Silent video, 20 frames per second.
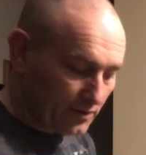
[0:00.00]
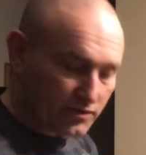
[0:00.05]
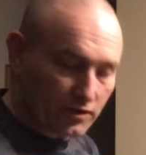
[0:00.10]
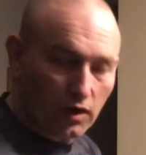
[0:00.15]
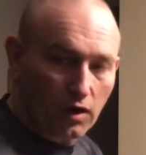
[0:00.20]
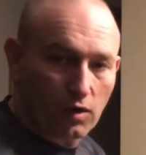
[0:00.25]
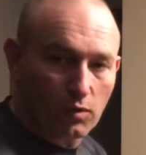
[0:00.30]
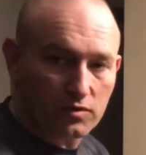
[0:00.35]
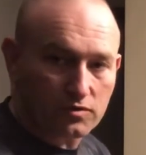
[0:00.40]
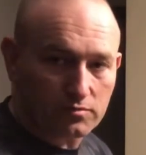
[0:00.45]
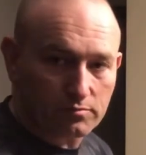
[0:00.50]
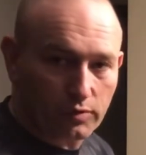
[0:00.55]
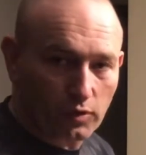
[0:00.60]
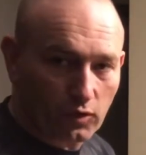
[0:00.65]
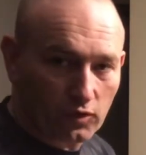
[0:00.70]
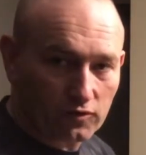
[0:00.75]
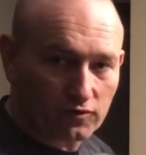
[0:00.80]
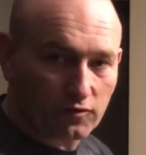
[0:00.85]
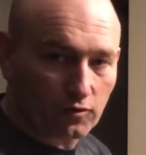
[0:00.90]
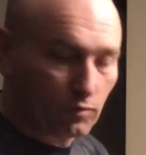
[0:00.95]
always
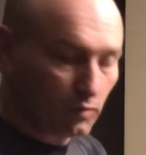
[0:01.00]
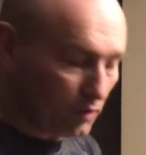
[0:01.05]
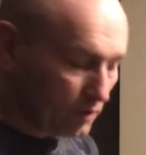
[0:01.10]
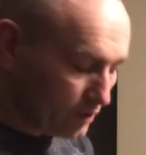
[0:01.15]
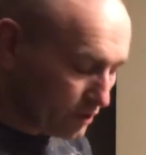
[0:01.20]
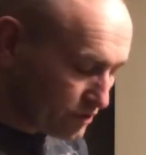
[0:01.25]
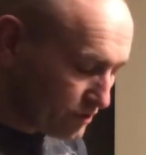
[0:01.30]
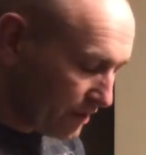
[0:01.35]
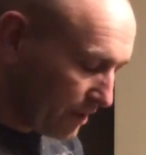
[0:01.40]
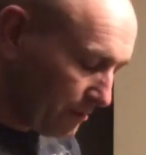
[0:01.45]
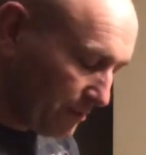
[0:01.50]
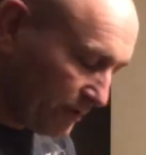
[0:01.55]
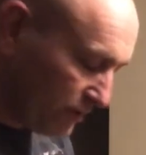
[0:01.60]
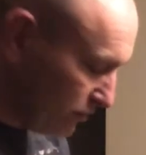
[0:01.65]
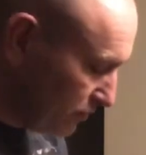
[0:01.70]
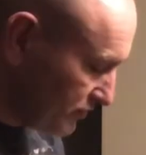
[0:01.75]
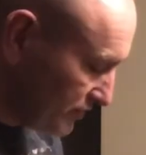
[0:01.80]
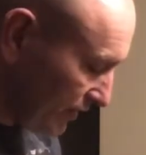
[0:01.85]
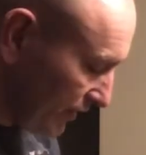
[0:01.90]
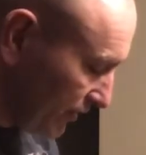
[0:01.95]
important for water trapping,
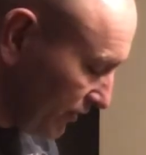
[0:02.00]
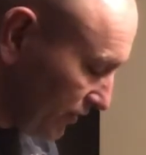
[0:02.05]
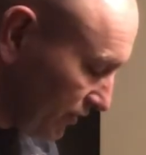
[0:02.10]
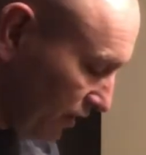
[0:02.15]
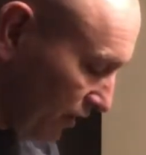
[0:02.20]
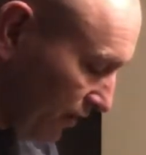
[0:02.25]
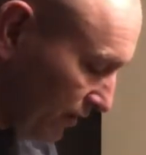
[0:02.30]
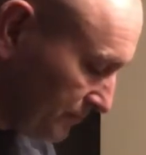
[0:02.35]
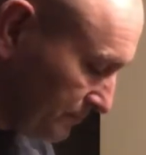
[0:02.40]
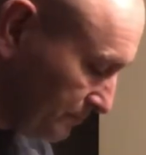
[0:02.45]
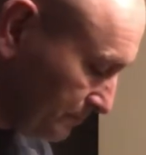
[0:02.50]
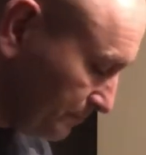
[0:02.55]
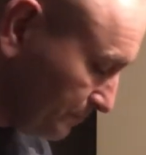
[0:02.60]
use that a lot.